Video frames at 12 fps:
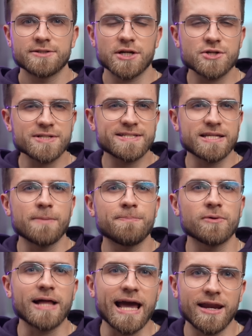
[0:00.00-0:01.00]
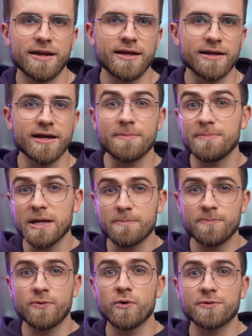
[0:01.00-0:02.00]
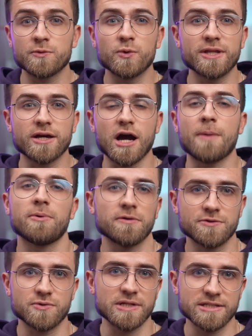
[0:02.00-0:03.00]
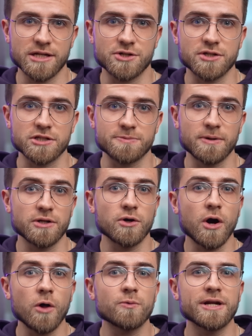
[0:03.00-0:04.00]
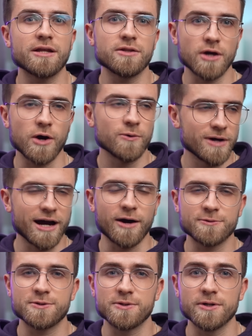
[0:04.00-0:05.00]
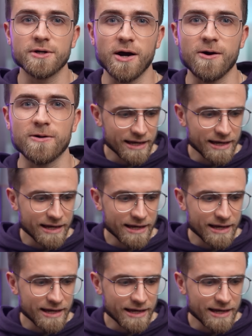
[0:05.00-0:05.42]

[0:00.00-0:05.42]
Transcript: Such a simple editing can be improved with a couple of transitions, but you already know how to do it all.